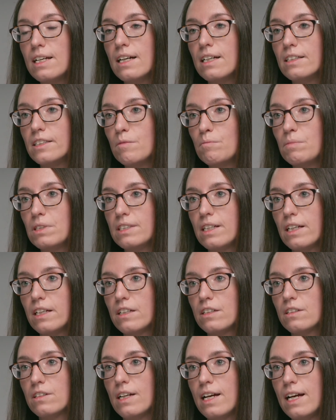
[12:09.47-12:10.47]
and in
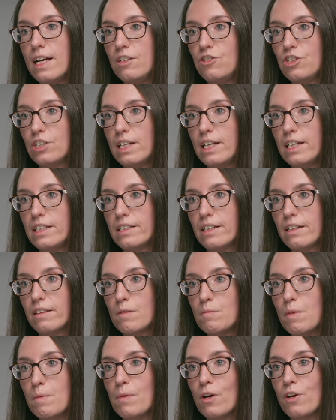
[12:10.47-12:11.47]
particular educating
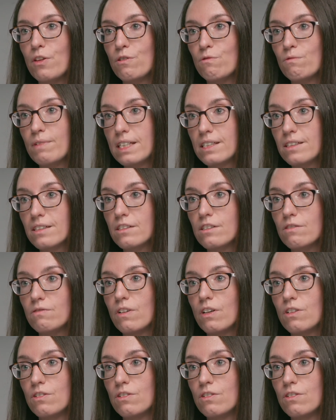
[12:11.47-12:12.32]
them about the risks of